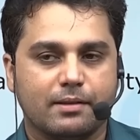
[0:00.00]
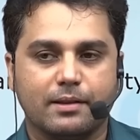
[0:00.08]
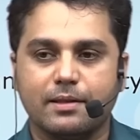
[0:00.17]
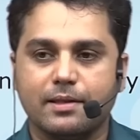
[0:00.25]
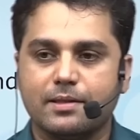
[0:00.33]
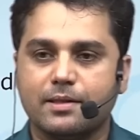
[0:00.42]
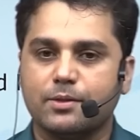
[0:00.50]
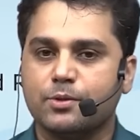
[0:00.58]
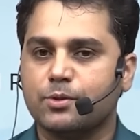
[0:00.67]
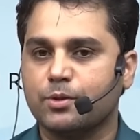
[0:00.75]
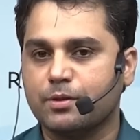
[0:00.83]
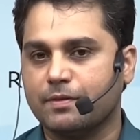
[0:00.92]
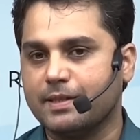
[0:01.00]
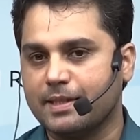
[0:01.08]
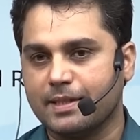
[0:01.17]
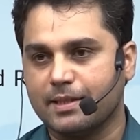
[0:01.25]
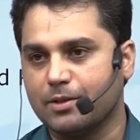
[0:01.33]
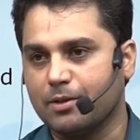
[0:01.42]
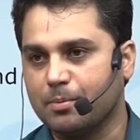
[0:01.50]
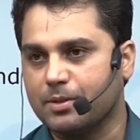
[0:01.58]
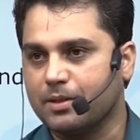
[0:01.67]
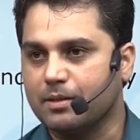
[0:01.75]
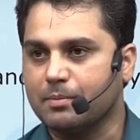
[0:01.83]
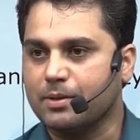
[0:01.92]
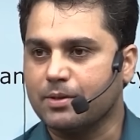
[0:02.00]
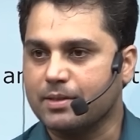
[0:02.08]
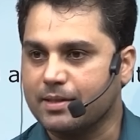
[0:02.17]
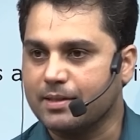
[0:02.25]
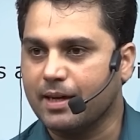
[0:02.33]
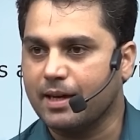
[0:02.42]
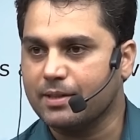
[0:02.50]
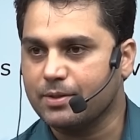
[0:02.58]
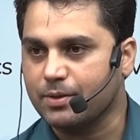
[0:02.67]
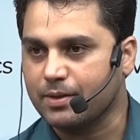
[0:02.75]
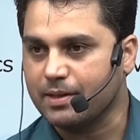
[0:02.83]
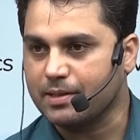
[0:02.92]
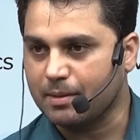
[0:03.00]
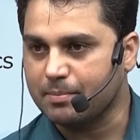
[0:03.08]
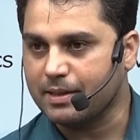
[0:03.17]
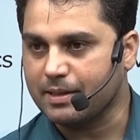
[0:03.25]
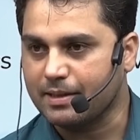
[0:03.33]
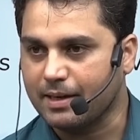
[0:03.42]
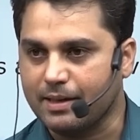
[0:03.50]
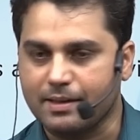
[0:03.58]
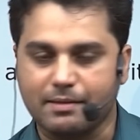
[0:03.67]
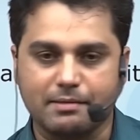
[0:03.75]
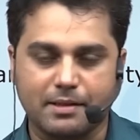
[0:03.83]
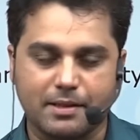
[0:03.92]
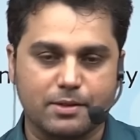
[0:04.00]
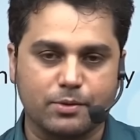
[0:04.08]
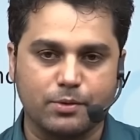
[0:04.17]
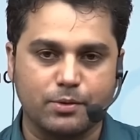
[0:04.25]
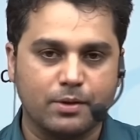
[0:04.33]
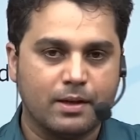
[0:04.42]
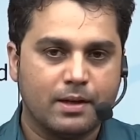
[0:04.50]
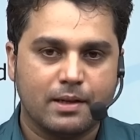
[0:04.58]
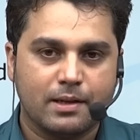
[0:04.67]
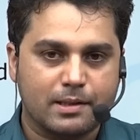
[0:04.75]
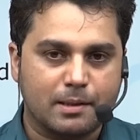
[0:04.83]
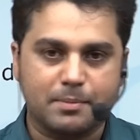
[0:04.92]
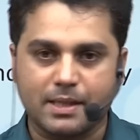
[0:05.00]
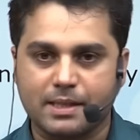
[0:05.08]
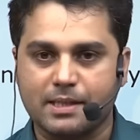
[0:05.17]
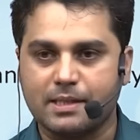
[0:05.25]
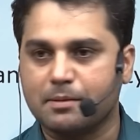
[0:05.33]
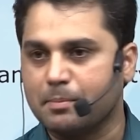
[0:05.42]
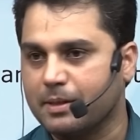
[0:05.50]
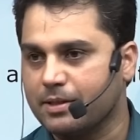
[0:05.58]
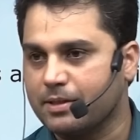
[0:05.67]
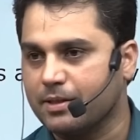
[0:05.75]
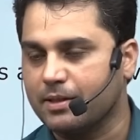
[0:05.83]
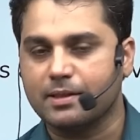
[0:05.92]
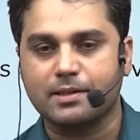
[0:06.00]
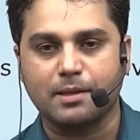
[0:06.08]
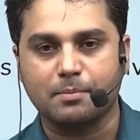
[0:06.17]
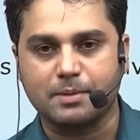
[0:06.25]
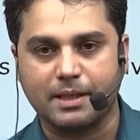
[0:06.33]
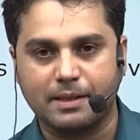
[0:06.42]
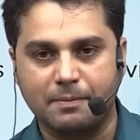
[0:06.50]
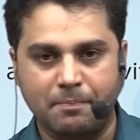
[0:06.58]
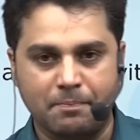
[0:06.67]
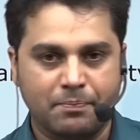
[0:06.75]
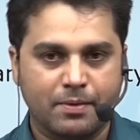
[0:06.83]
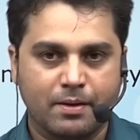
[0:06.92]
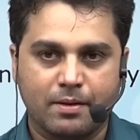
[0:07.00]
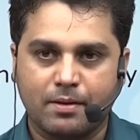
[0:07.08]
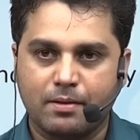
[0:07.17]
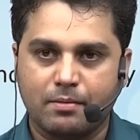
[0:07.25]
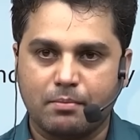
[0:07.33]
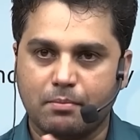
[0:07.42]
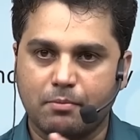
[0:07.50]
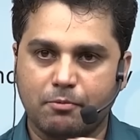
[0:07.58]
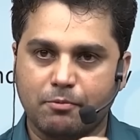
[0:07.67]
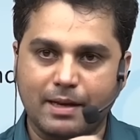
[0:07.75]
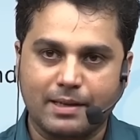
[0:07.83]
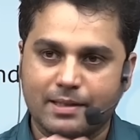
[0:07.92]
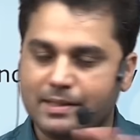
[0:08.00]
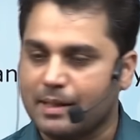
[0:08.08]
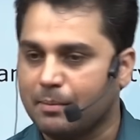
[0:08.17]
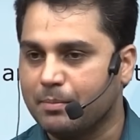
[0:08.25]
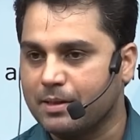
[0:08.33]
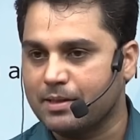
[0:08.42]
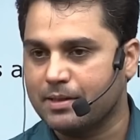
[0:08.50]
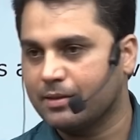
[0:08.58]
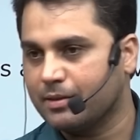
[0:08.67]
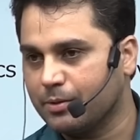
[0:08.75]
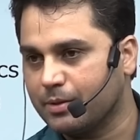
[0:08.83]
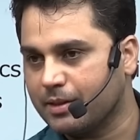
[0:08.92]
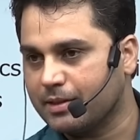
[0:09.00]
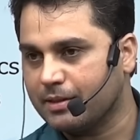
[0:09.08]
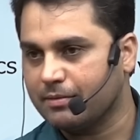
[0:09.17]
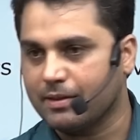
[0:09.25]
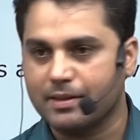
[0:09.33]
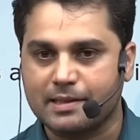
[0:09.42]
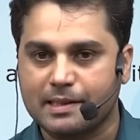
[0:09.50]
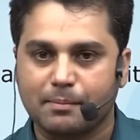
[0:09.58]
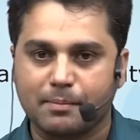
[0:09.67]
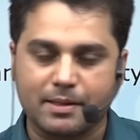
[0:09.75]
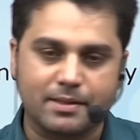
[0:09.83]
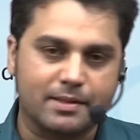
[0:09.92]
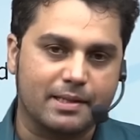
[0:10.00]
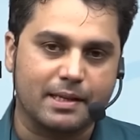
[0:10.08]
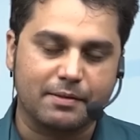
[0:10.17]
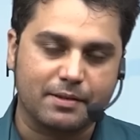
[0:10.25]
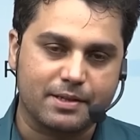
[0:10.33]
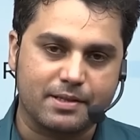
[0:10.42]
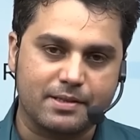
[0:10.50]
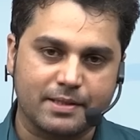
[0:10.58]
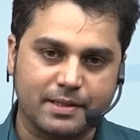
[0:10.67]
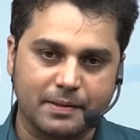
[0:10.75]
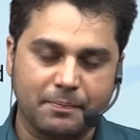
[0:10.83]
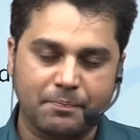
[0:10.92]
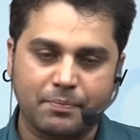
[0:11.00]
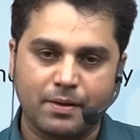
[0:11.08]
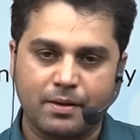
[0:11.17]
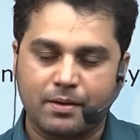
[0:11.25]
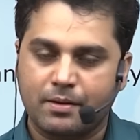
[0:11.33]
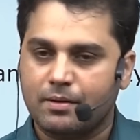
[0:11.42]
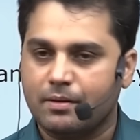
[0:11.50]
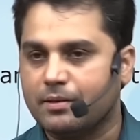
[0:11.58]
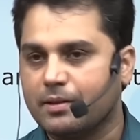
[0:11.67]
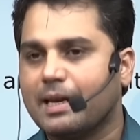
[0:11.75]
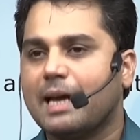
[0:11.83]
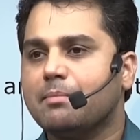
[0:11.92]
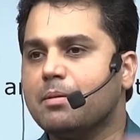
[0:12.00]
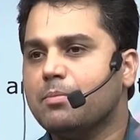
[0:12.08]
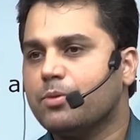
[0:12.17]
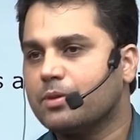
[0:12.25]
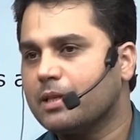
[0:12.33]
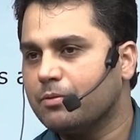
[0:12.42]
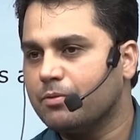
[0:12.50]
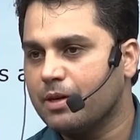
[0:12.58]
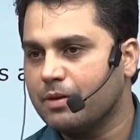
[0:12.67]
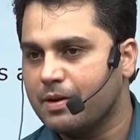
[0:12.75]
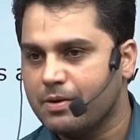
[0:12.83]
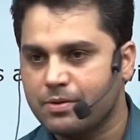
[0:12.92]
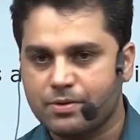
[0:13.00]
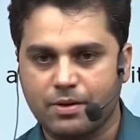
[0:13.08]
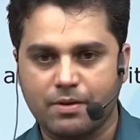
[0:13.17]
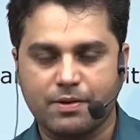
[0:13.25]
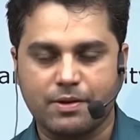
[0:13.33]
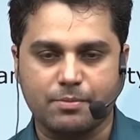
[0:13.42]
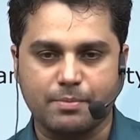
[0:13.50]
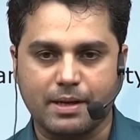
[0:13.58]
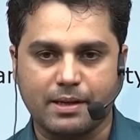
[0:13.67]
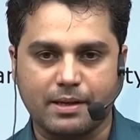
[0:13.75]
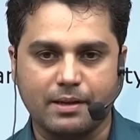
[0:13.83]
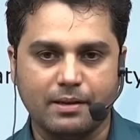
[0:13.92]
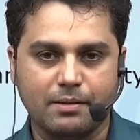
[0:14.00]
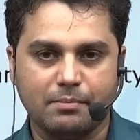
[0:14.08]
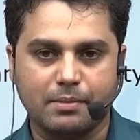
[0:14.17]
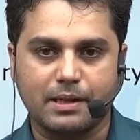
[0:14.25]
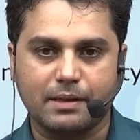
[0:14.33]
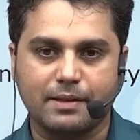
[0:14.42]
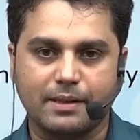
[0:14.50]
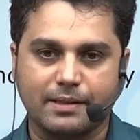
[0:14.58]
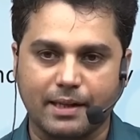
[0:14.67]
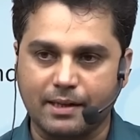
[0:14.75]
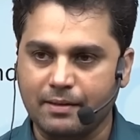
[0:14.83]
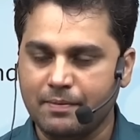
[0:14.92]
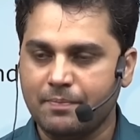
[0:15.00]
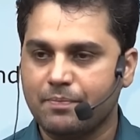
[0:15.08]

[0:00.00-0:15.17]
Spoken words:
The reason you chose physics as an optional, because it is a high scoring subject, right? There is no subject interpretation in this subject. Well-established theories, well-established derivations. There can be more than one way to solve a numerical, but even then,